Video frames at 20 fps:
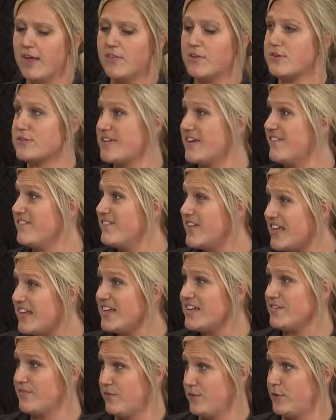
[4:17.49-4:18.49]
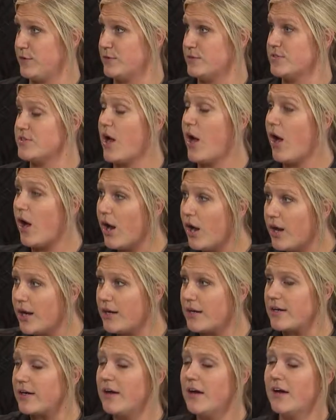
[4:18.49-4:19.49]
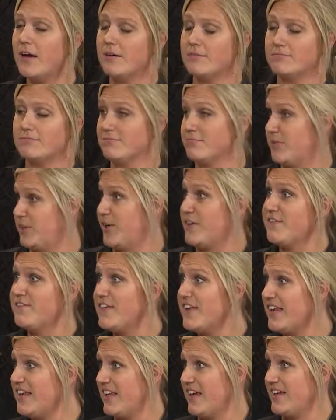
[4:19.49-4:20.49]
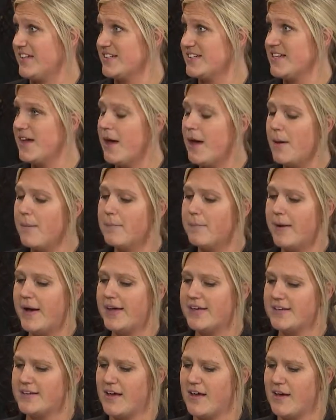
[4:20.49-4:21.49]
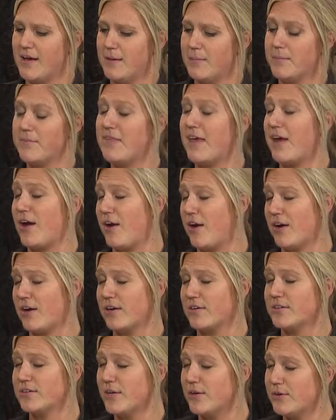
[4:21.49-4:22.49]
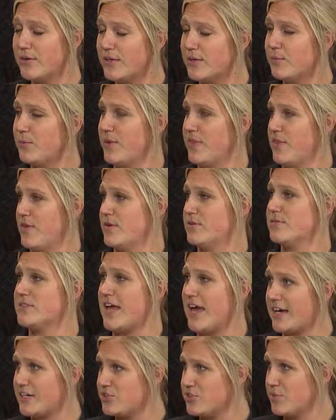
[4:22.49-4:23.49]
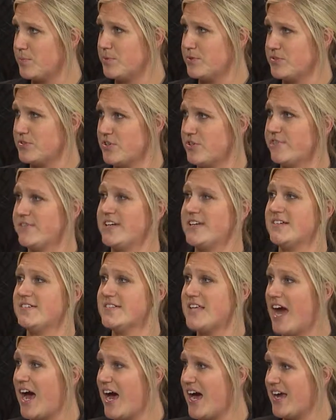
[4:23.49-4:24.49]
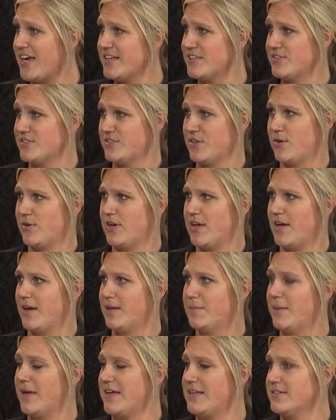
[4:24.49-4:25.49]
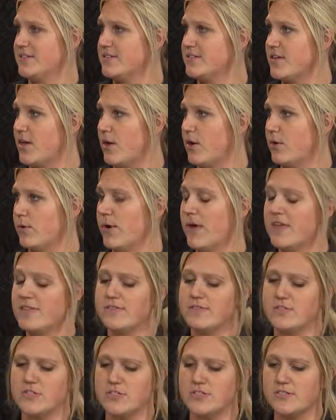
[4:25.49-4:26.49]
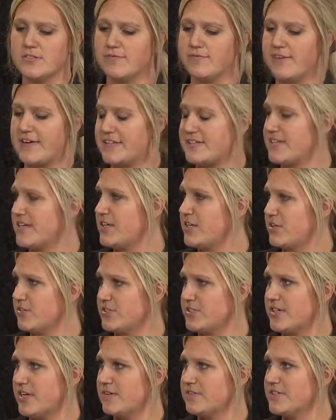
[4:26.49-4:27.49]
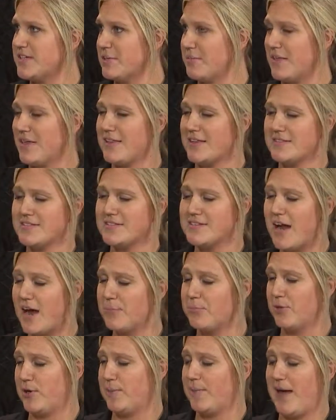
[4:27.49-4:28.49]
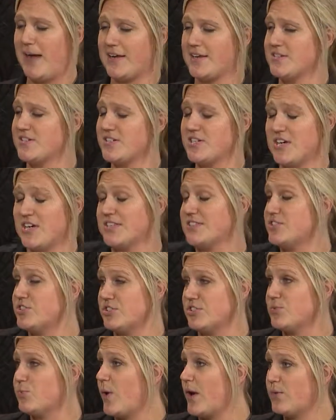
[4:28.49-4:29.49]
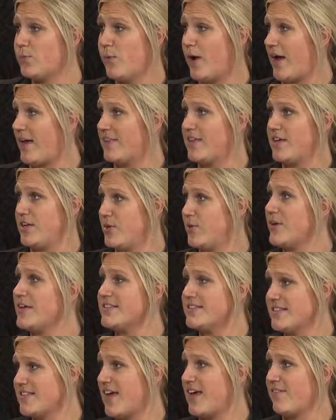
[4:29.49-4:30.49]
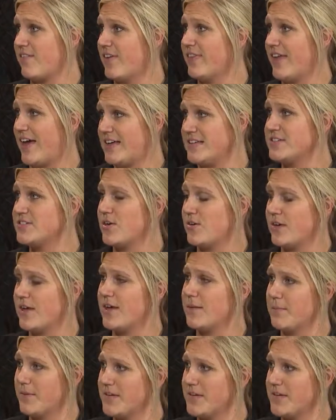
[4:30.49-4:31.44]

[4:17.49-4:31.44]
those convenient foods are convenient, but they are loaded with those extra preservatives, high in sodium, and so just fixing yourself something that's not prepackaged is just one way that you can save on that sodium